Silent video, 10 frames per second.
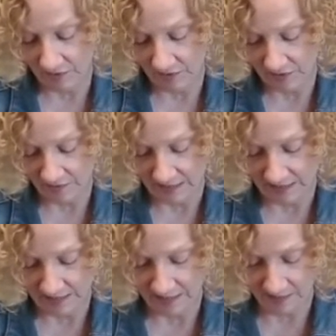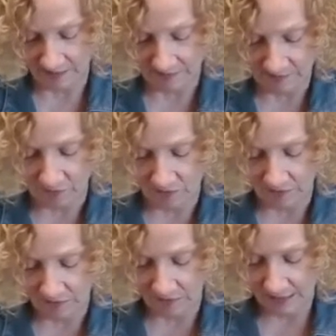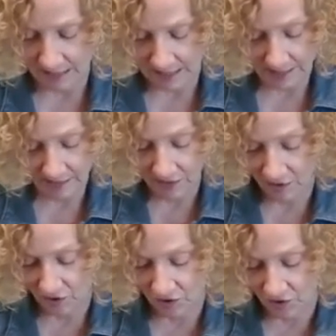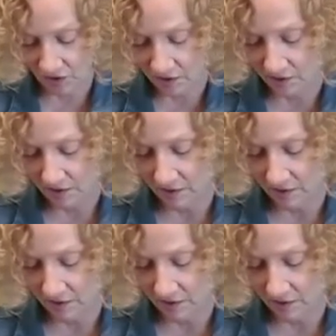to divide it into 4. And then you just start